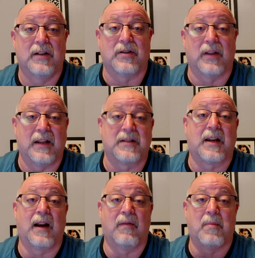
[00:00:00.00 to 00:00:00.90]
So that's
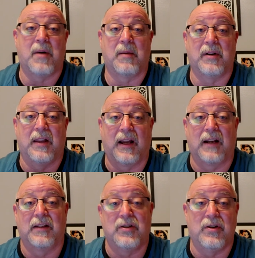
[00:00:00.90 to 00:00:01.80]
kind of a bummer. They got
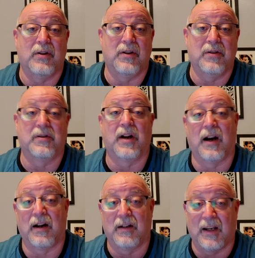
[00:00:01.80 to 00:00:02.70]
to issue you a new
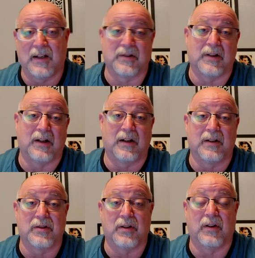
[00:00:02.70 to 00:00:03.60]
card, takes
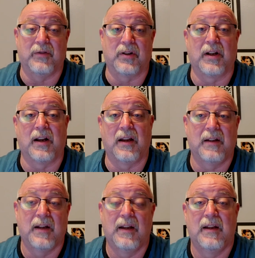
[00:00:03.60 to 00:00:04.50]
longer. So if you're going to
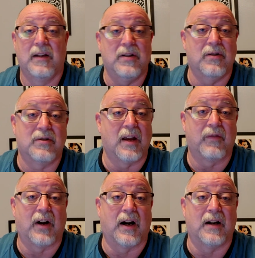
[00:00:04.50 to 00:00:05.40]
use
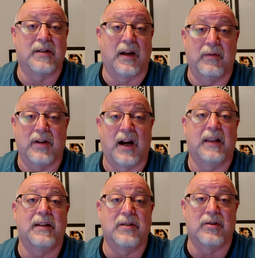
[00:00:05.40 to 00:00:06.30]
gift cards, I would
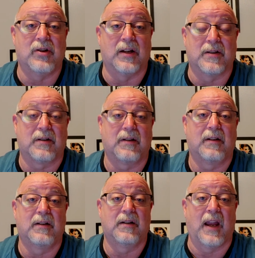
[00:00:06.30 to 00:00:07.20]
highly suggest
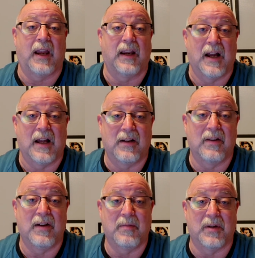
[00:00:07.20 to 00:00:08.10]
hanging on to
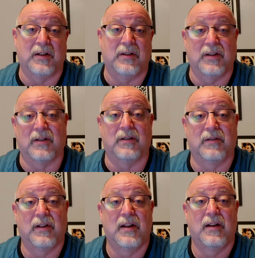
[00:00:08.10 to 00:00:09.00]
them
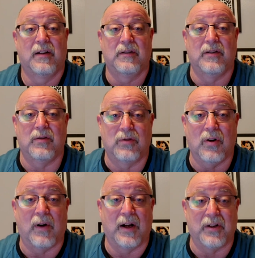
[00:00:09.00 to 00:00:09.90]
until you
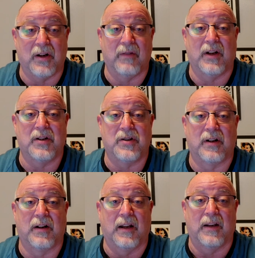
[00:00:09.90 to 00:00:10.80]
go on your
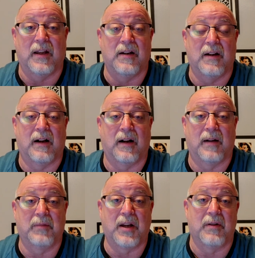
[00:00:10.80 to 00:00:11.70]
adventure, and then
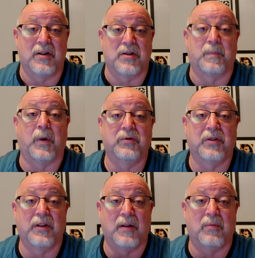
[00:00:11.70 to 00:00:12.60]
dispose
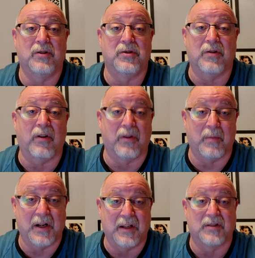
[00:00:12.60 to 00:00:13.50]
of them once you know the
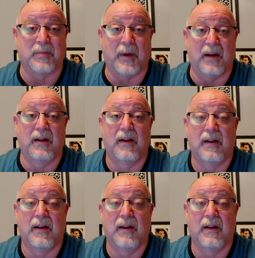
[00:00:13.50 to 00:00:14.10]
money is spent.